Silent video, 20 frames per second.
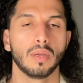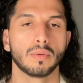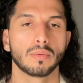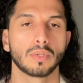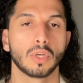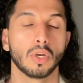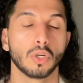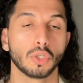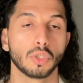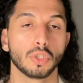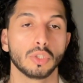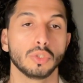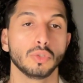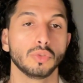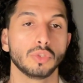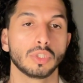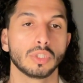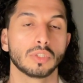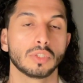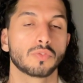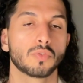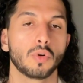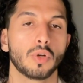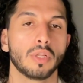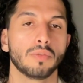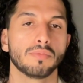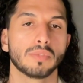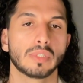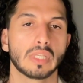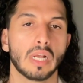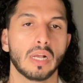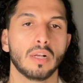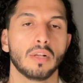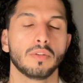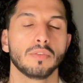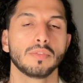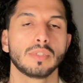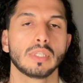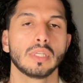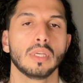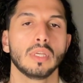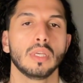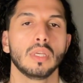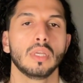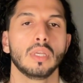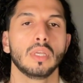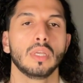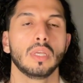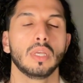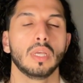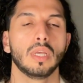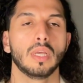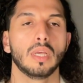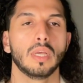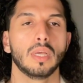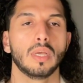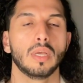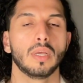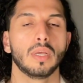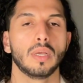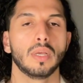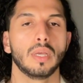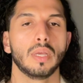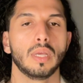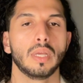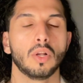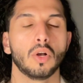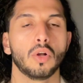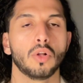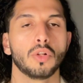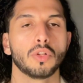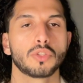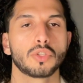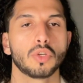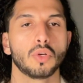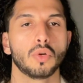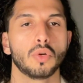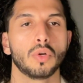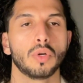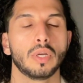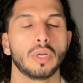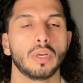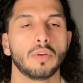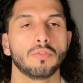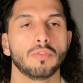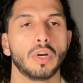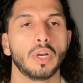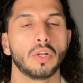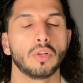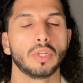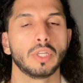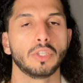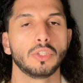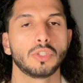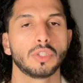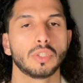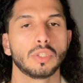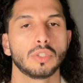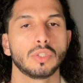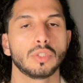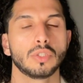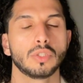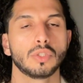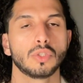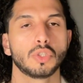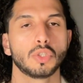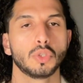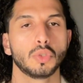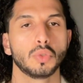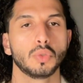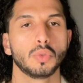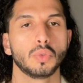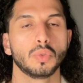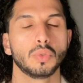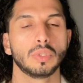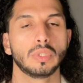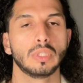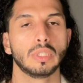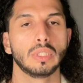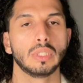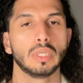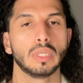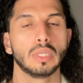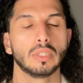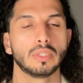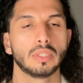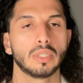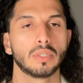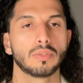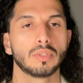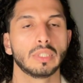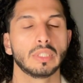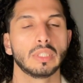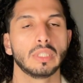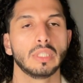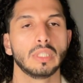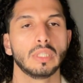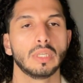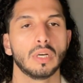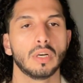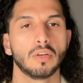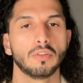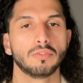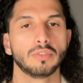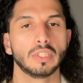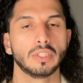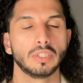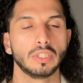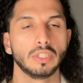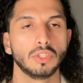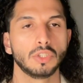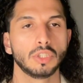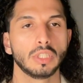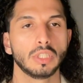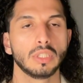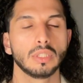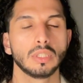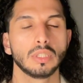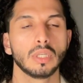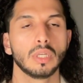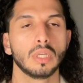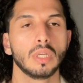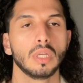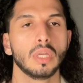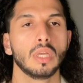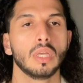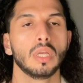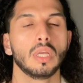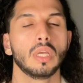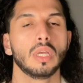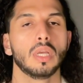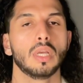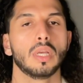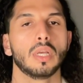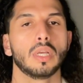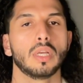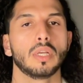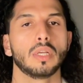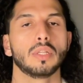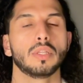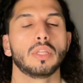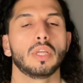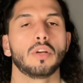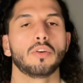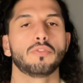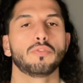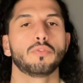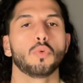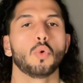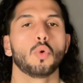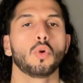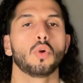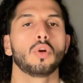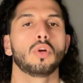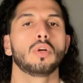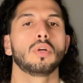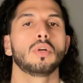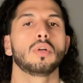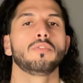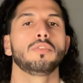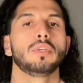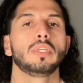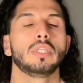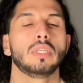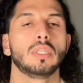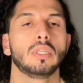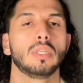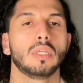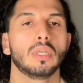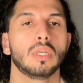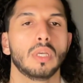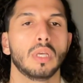conclusions for themselves. It also a violation to the integrity of the teaching. Therefore, in,